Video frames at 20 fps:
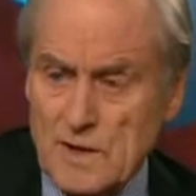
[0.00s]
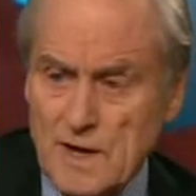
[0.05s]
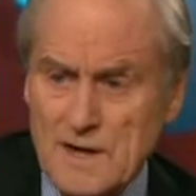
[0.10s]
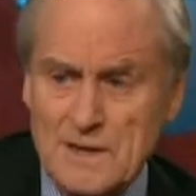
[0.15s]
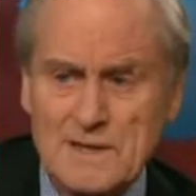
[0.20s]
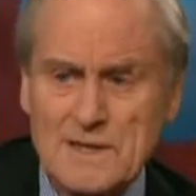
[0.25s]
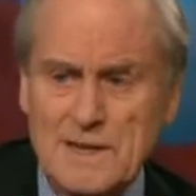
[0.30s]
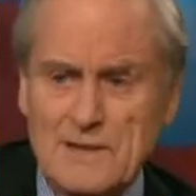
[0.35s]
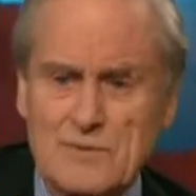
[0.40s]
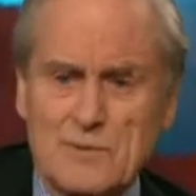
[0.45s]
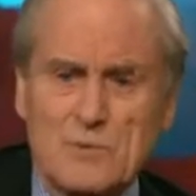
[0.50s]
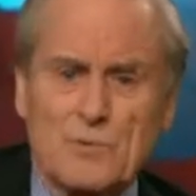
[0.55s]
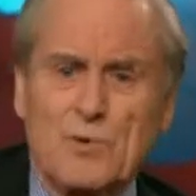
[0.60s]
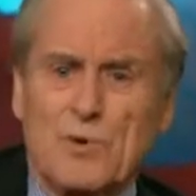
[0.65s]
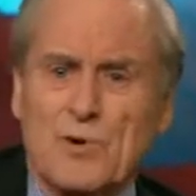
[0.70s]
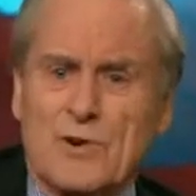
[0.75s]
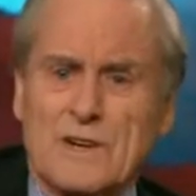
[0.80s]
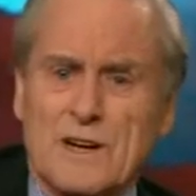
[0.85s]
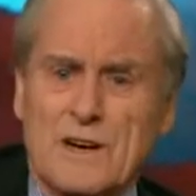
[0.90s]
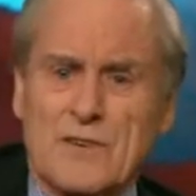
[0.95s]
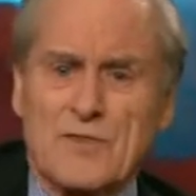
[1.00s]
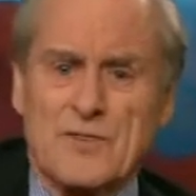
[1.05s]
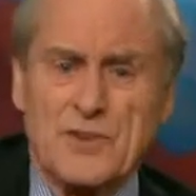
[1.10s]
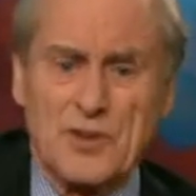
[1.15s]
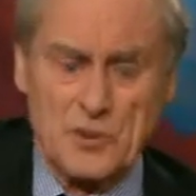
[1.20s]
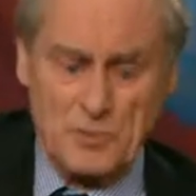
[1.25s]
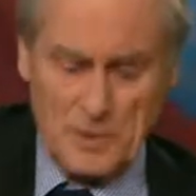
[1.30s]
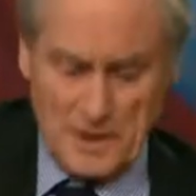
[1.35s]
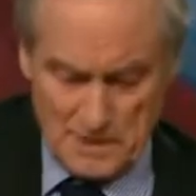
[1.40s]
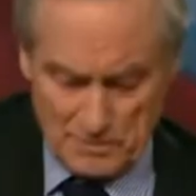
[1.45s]
I didn't have to walk down to the
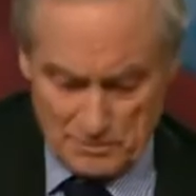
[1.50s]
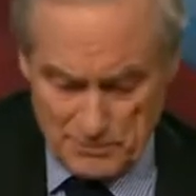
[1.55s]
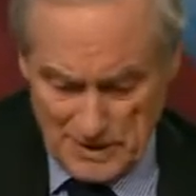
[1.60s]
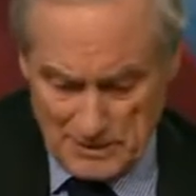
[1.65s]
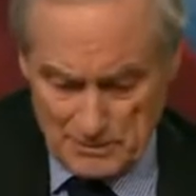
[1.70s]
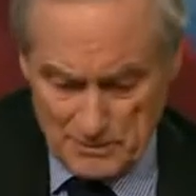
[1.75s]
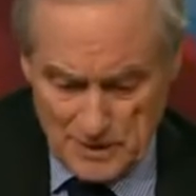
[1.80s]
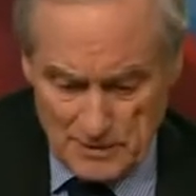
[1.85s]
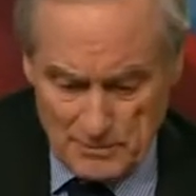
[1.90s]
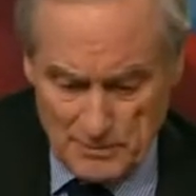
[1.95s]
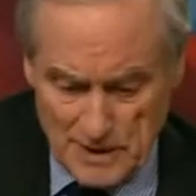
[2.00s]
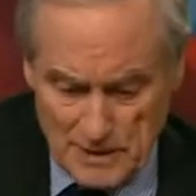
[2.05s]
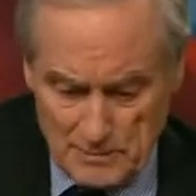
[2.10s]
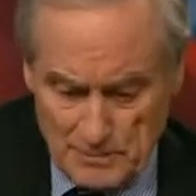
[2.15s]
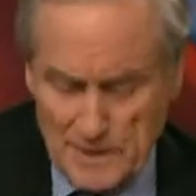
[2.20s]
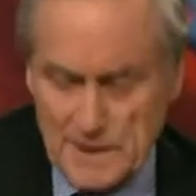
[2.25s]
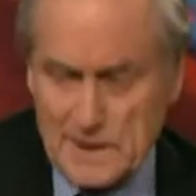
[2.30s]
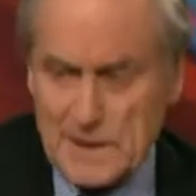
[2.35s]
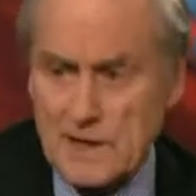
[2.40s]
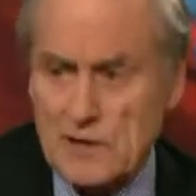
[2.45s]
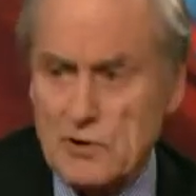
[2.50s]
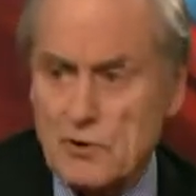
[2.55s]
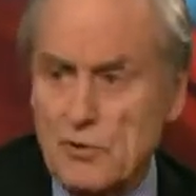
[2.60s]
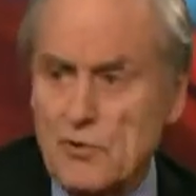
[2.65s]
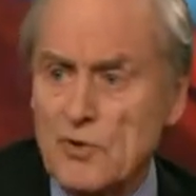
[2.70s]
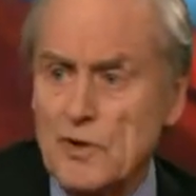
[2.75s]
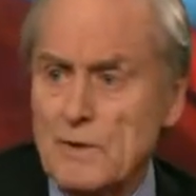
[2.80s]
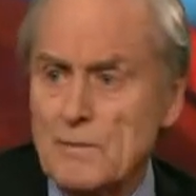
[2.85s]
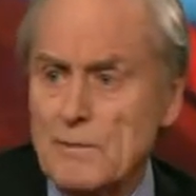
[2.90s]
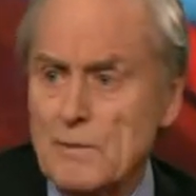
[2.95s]
UN. Bang, bang, bang, bang, I
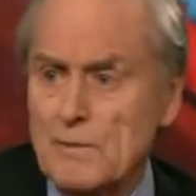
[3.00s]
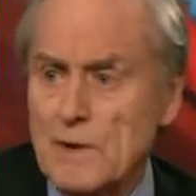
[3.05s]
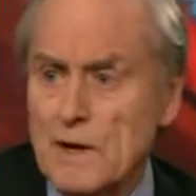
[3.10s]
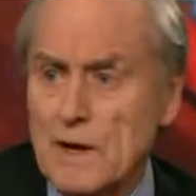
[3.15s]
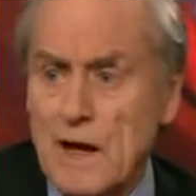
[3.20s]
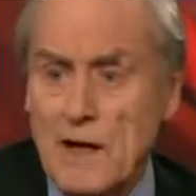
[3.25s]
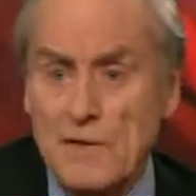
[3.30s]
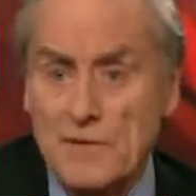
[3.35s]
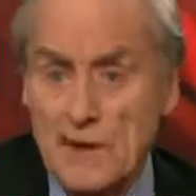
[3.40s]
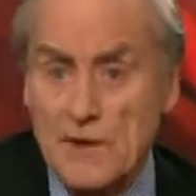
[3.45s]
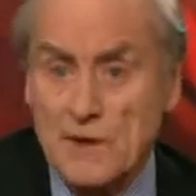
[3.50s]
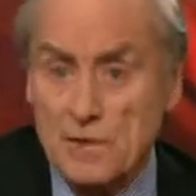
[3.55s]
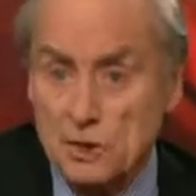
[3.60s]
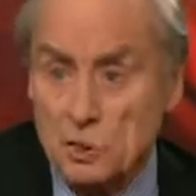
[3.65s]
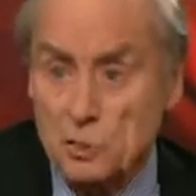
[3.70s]
called it up, and then I